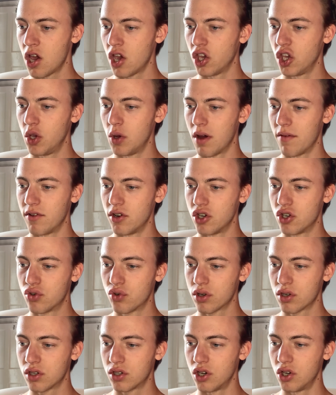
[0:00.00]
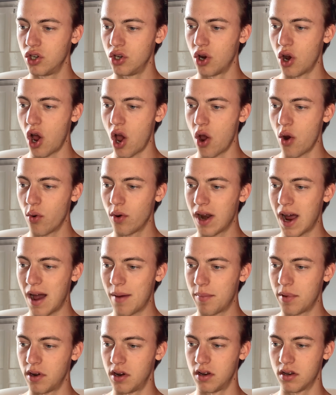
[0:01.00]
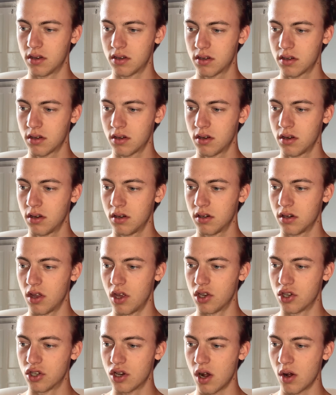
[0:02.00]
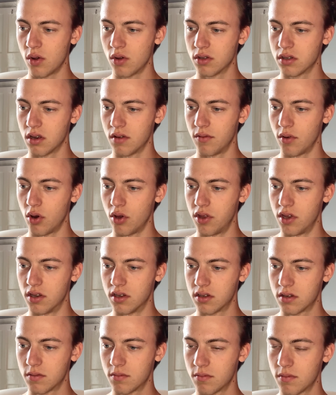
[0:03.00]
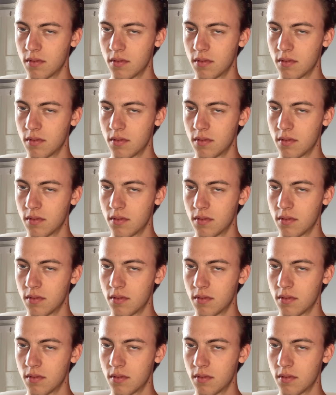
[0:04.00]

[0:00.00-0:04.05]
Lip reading: you have entrusted your own happiness to the souls of others.